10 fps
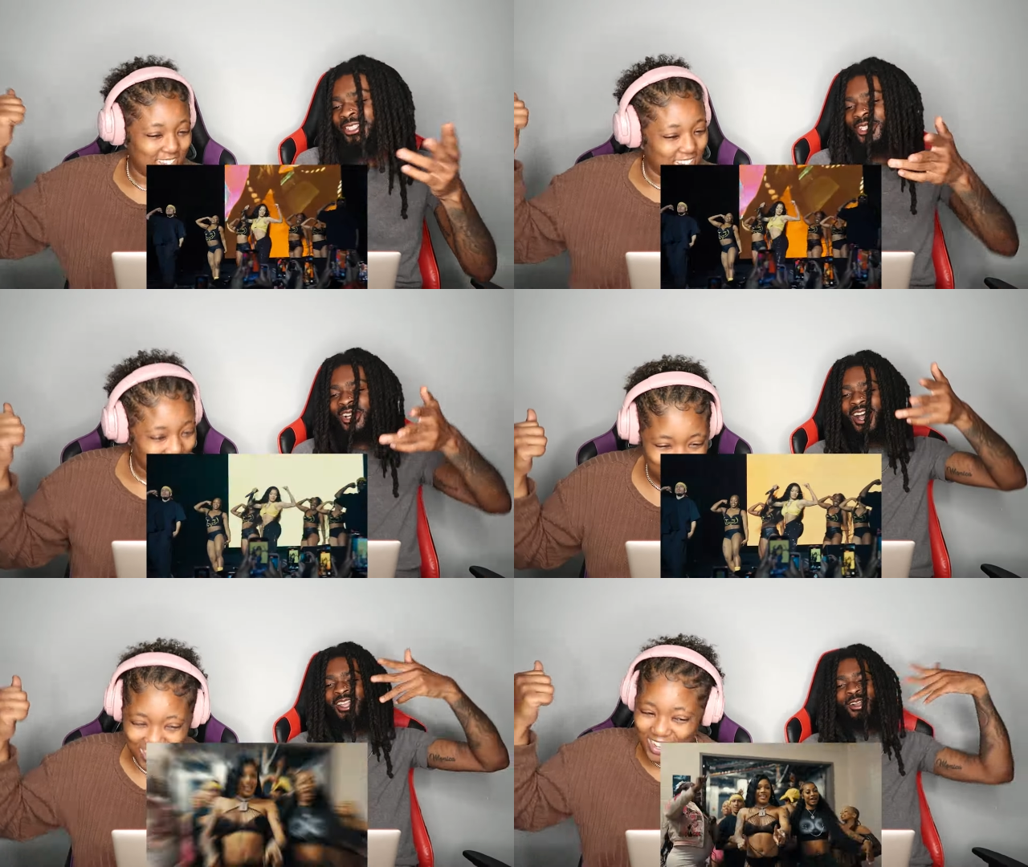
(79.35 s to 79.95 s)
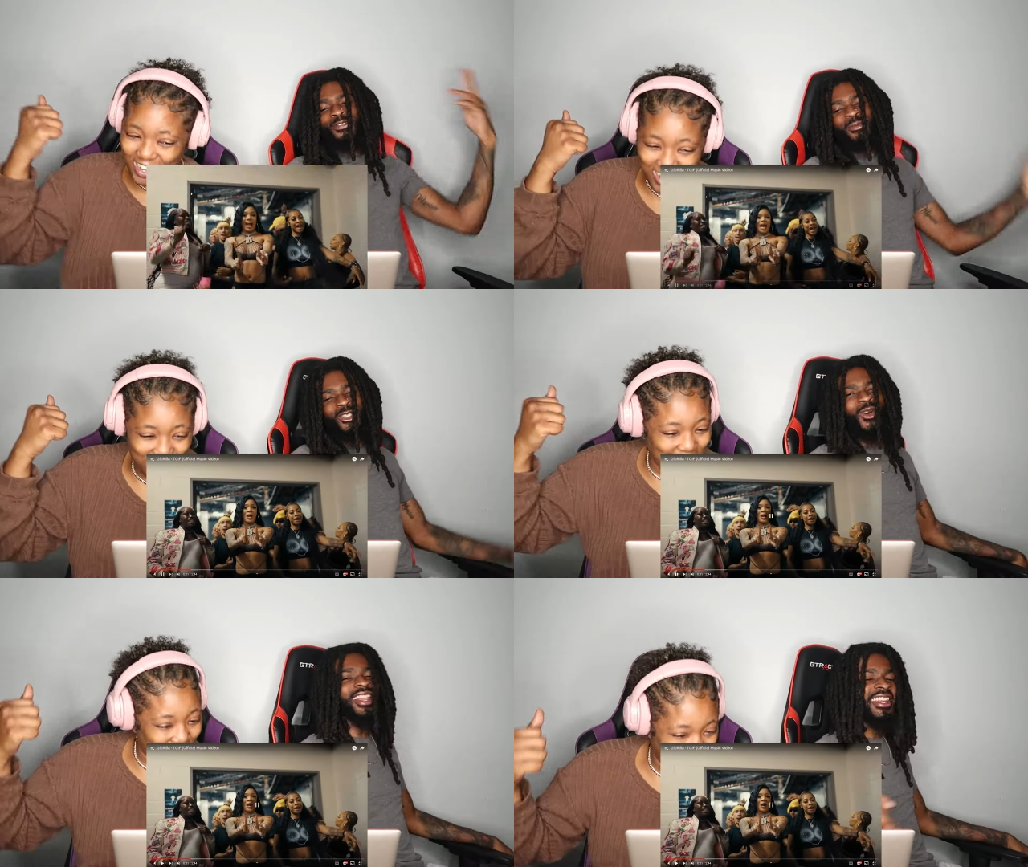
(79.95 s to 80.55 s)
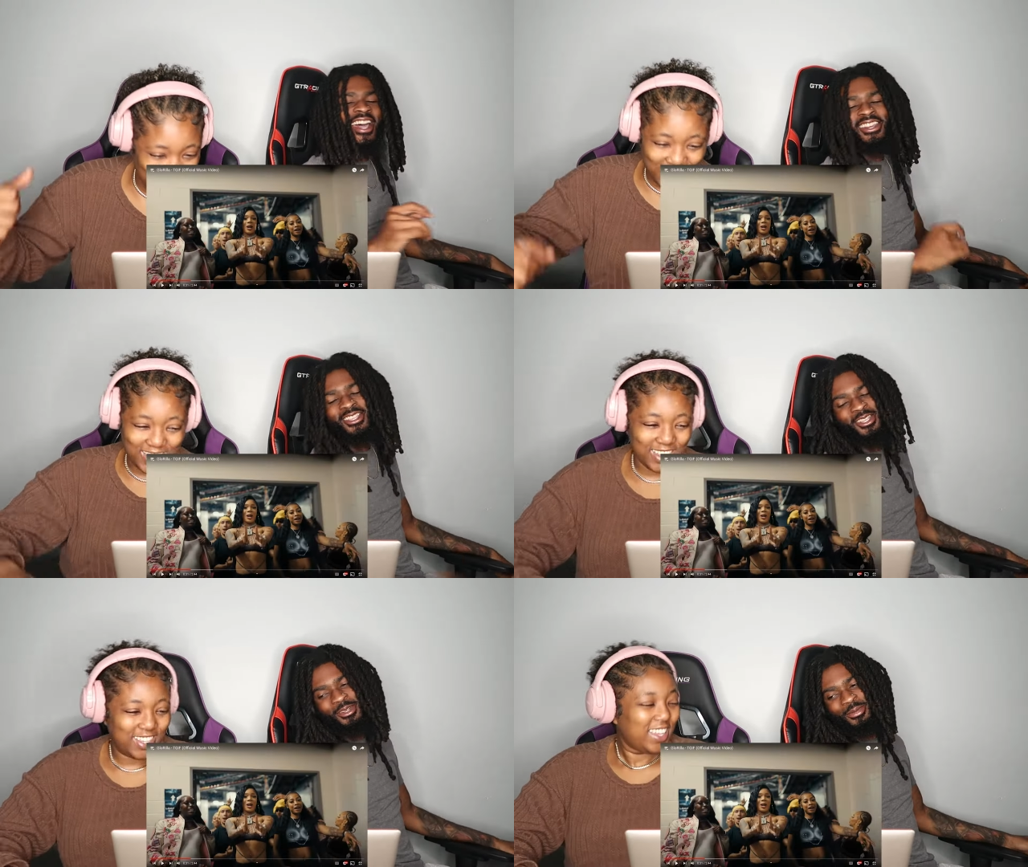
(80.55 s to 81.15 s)
Speaker 1: she gonna hire me
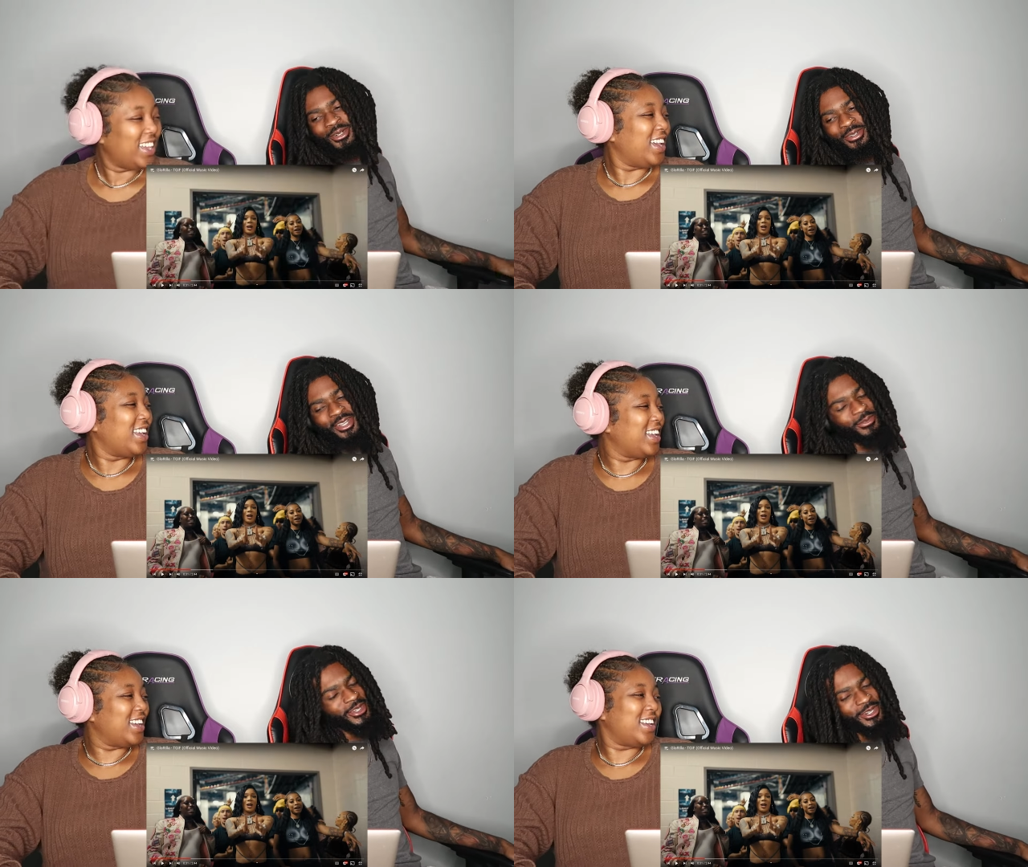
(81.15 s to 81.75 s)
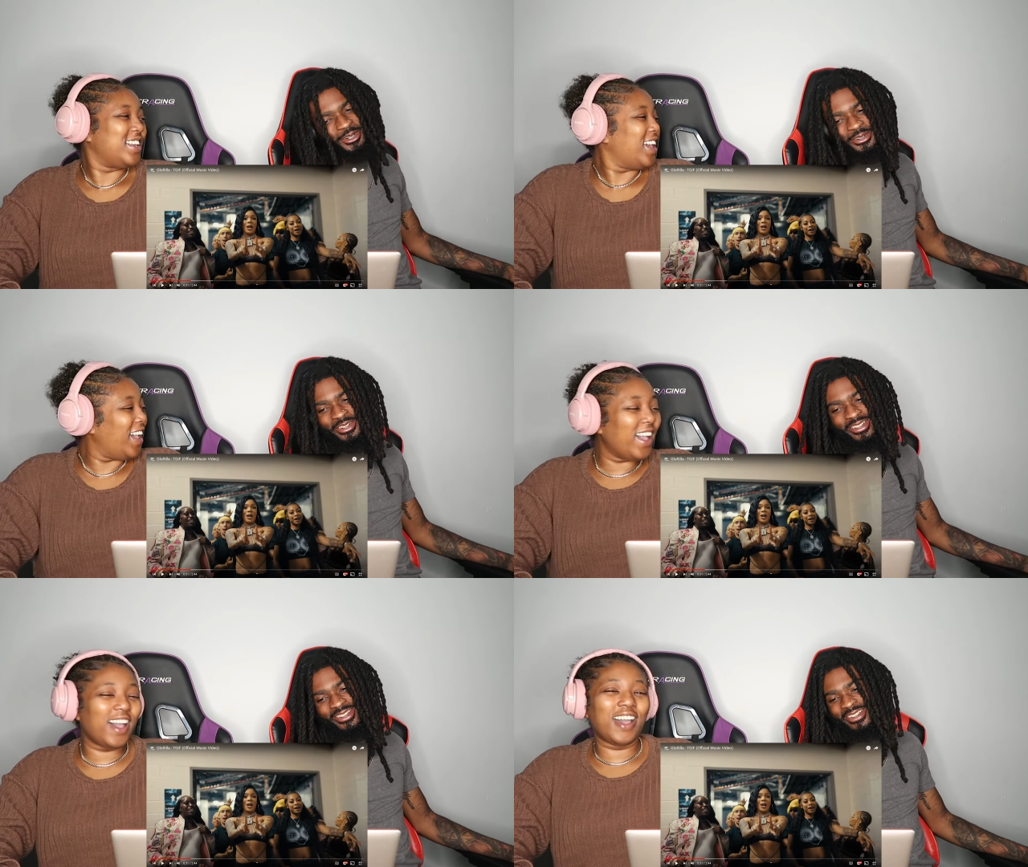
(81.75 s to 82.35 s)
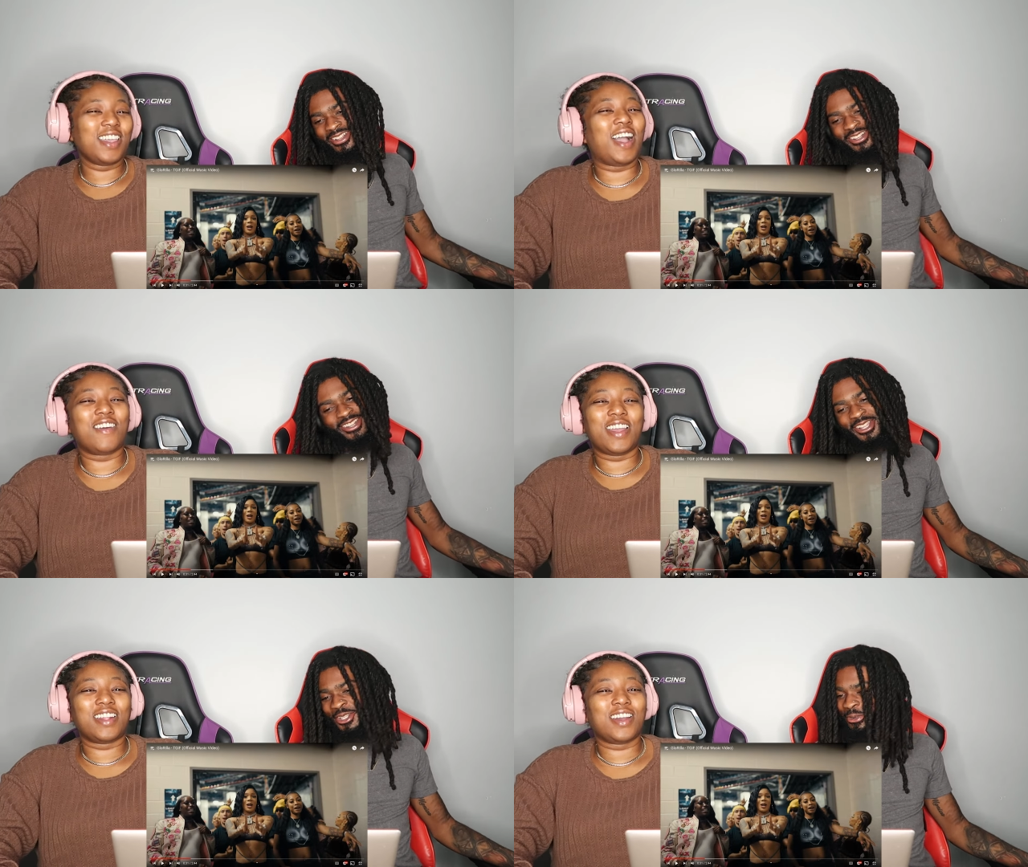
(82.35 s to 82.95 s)
out again, bro. Here we go. Yeah, you
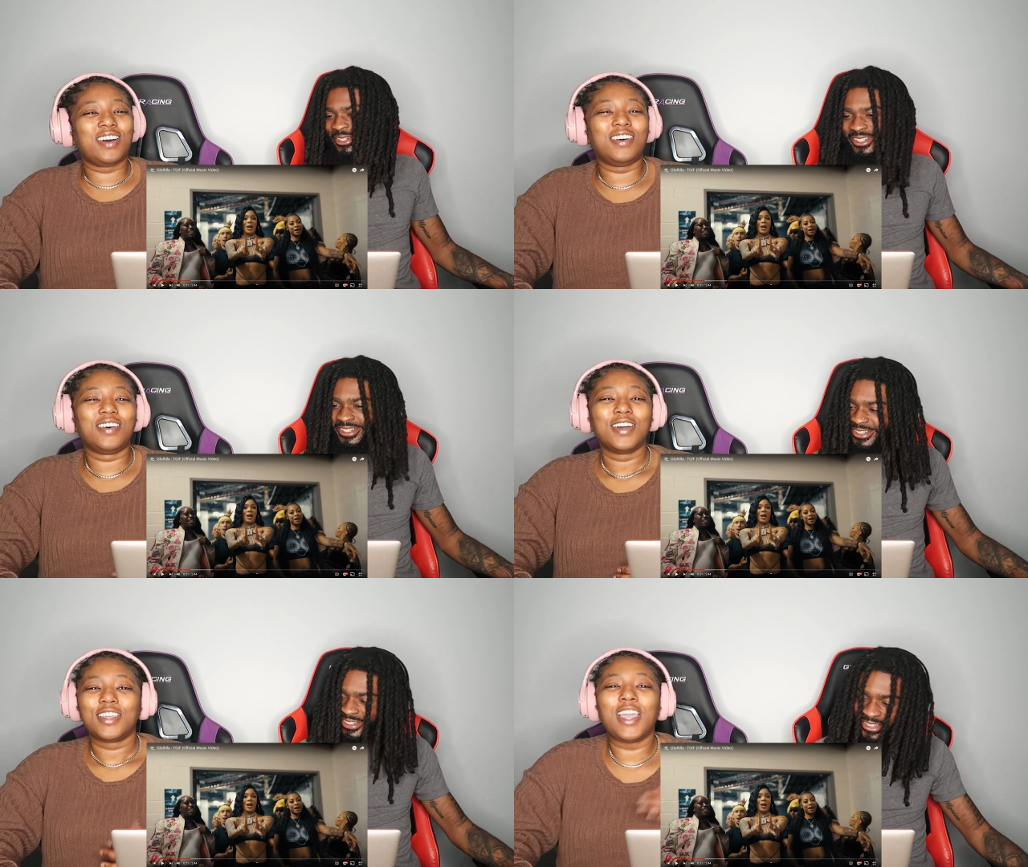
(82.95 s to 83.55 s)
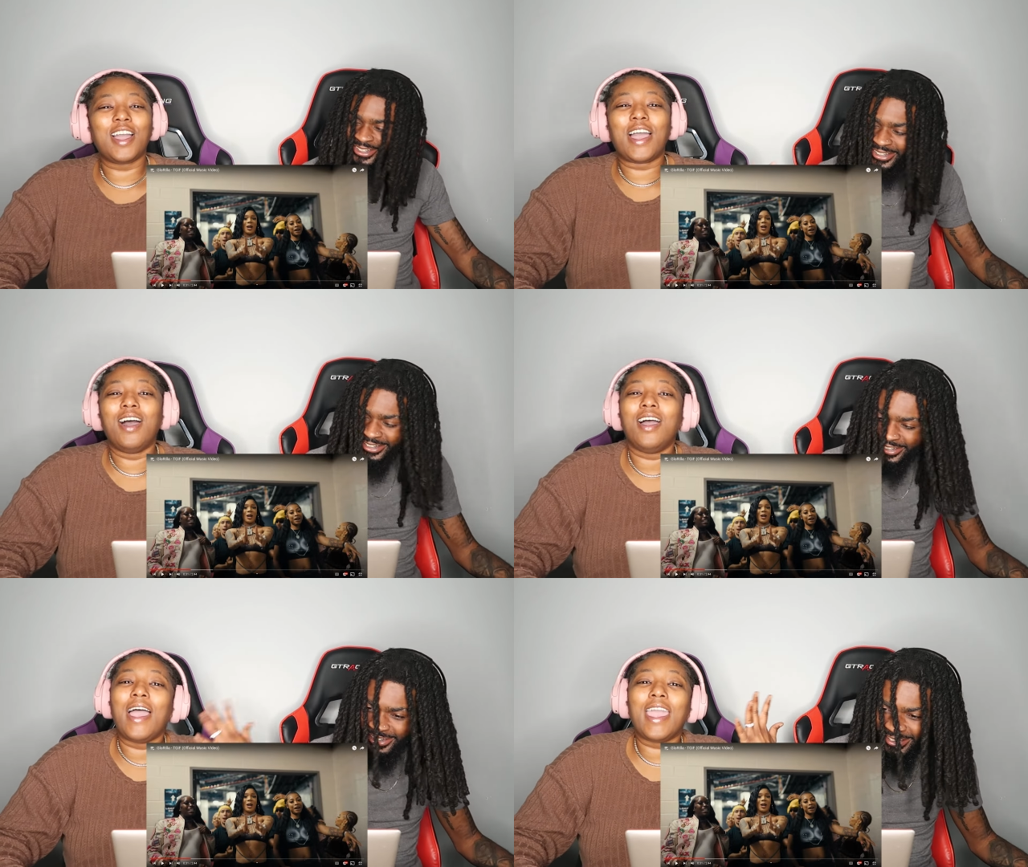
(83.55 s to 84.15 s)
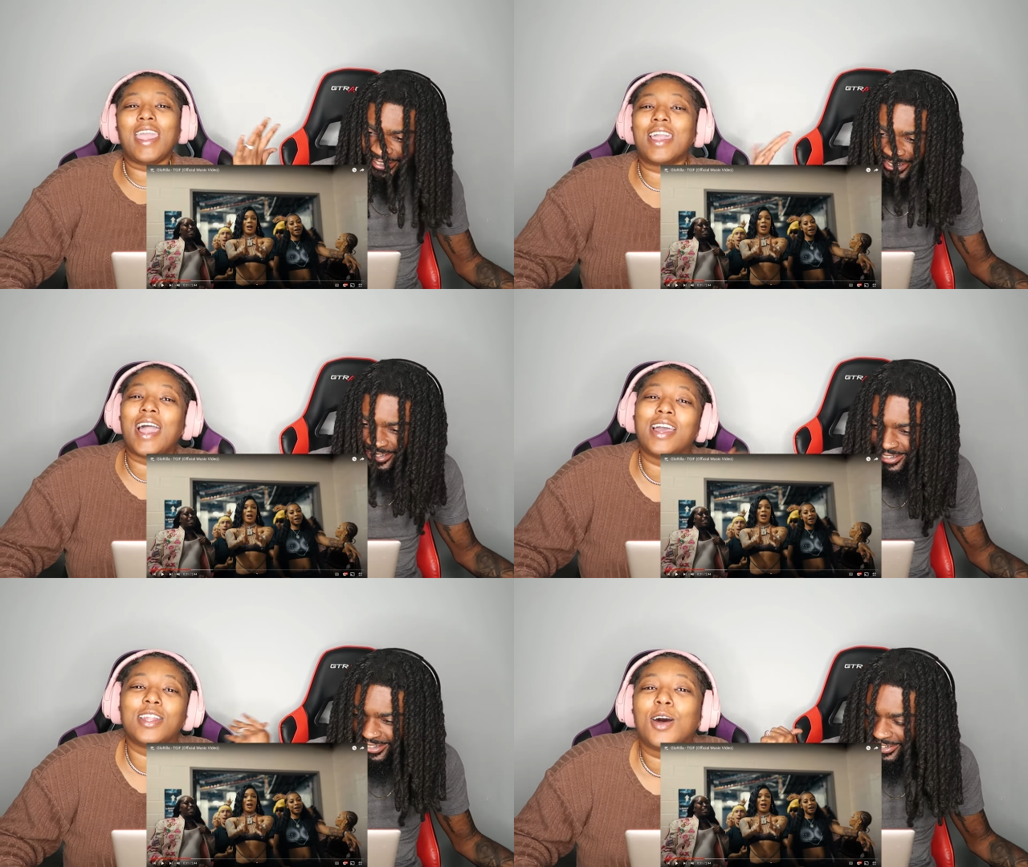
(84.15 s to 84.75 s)
already know.
Speaker 2: Yeah, I ain't
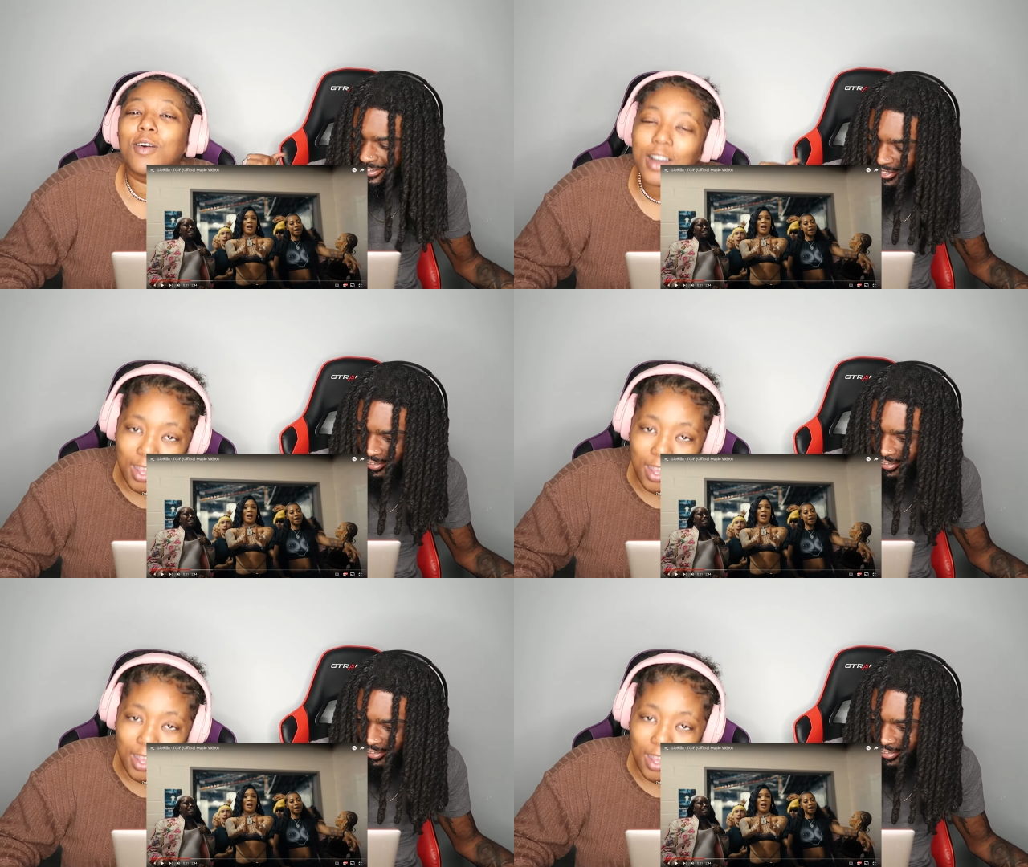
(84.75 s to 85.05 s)
got no